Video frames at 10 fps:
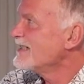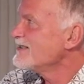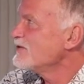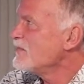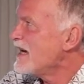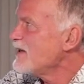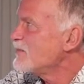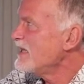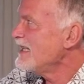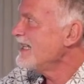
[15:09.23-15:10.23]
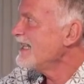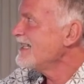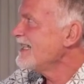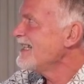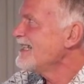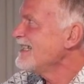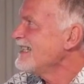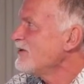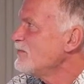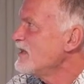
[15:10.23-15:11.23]
to my opinion and
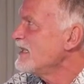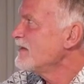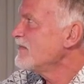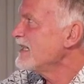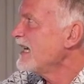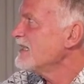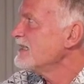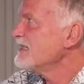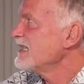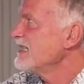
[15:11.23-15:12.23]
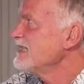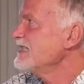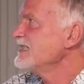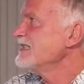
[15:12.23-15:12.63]
opinion of many other scientists,